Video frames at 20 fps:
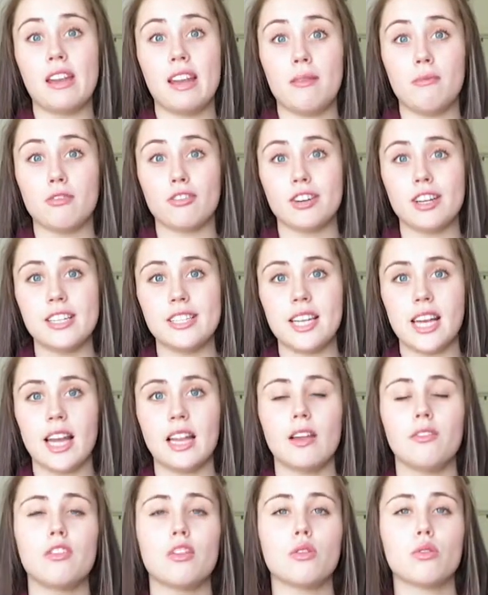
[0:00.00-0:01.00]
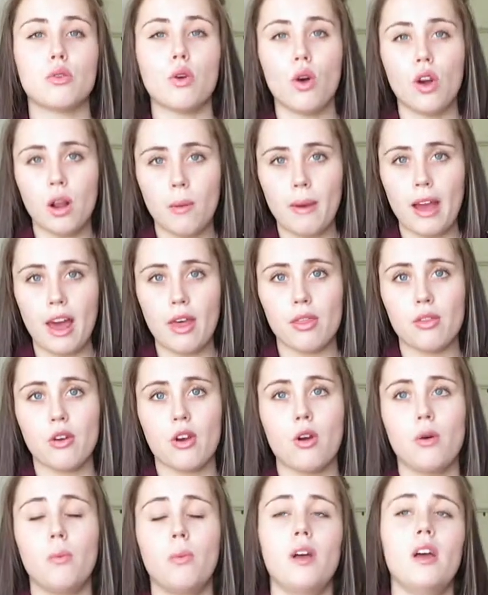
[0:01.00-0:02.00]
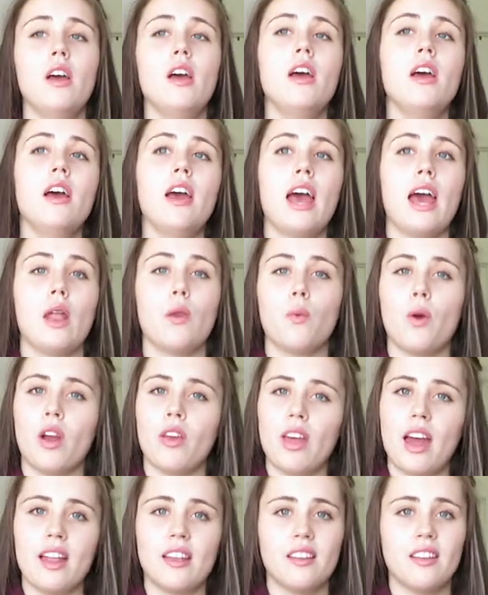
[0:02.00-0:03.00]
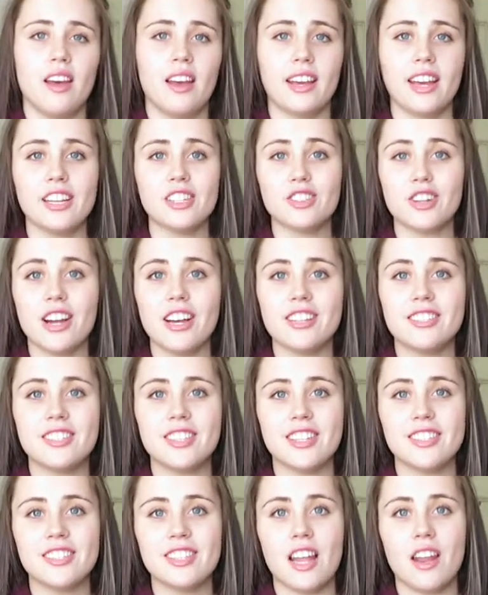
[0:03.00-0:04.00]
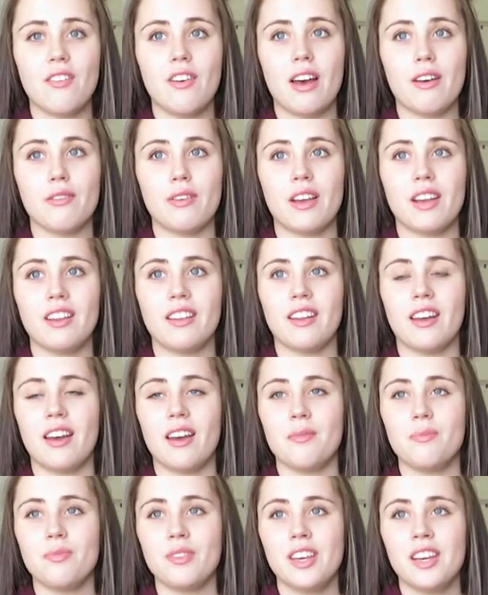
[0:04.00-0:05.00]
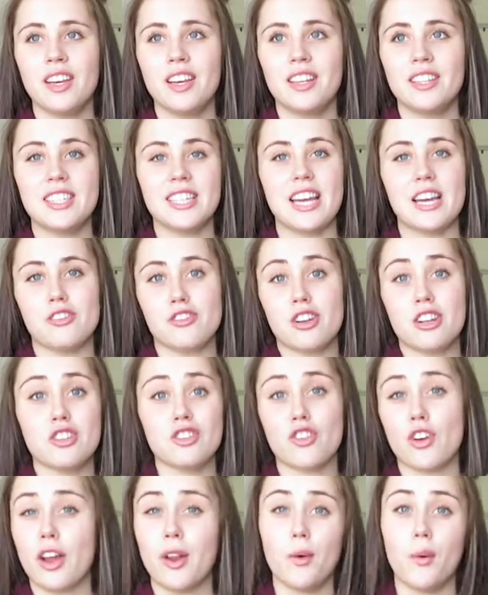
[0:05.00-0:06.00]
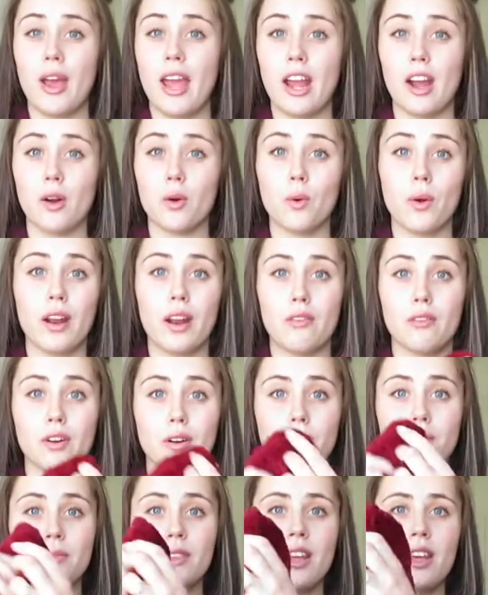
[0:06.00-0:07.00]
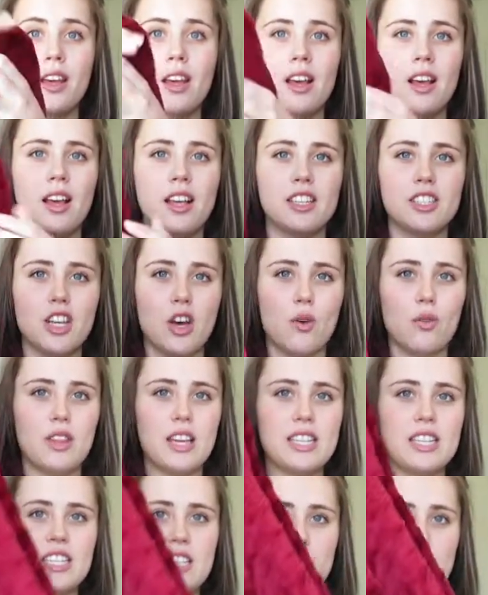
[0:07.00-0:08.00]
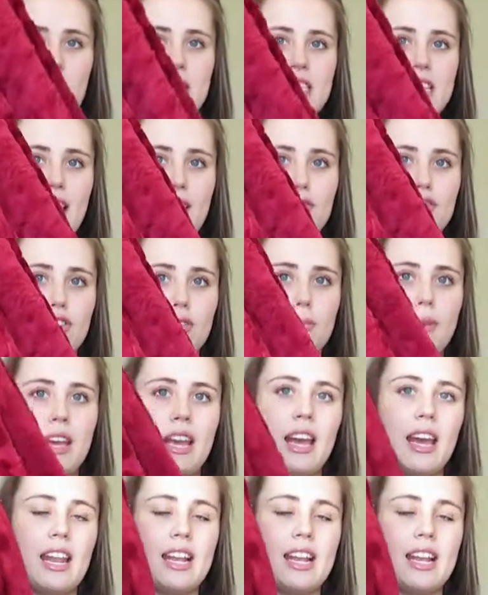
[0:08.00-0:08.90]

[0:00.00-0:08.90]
and I'm freezing, I love to throw on a bathrobe and wear that until I get dressed instead of having to get dressed right away or whatever. So this is a must-have for me,